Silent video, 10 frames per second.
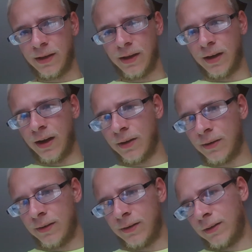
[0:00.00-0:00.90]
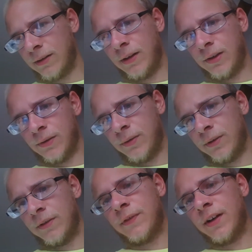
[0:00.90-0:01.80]
and I think
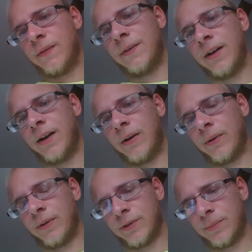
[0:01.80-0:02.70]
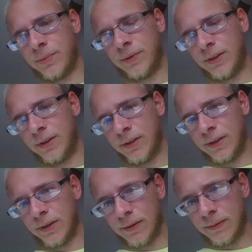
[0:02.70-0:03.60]
9.35 an hour is pretty
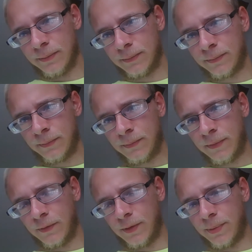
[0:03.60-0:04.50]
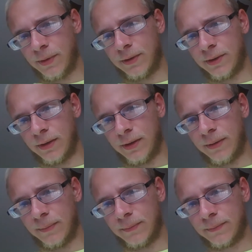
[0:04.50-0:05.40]
good for
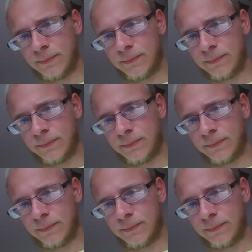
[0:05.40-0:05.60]
part-time.